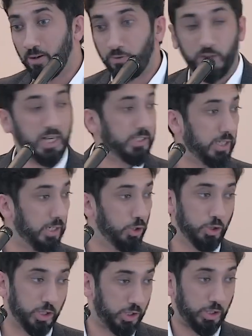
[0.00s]
for asking.
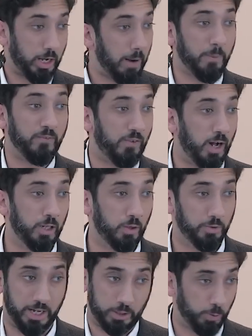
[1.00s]
You just shut up and
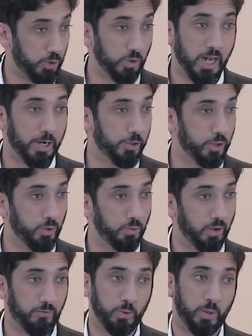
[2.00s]
follow. That's what you got to
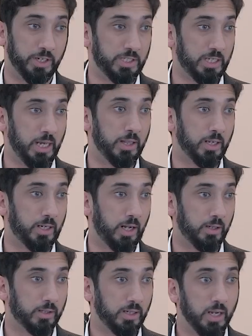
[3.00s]
do if you want to stay in the
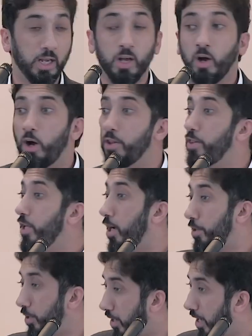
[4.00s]
cult. On the
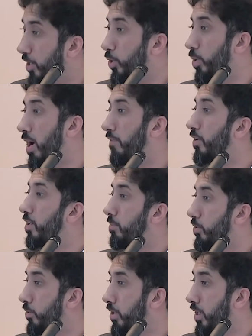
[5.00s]
other hand, you have a
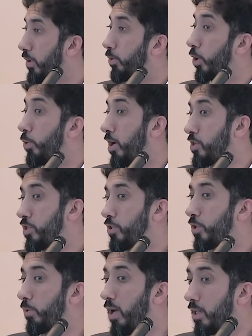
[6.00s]
community where
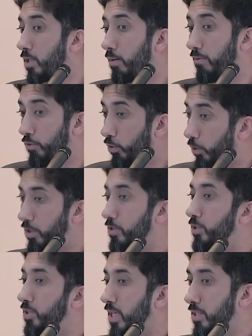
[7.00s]
questions are welcome. If you don't
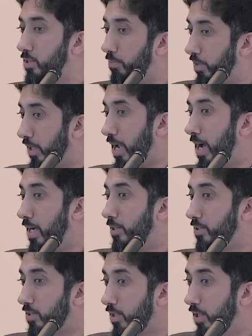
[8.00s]
understand something,
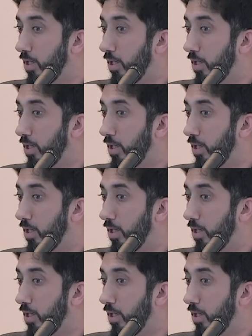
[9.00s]
ask.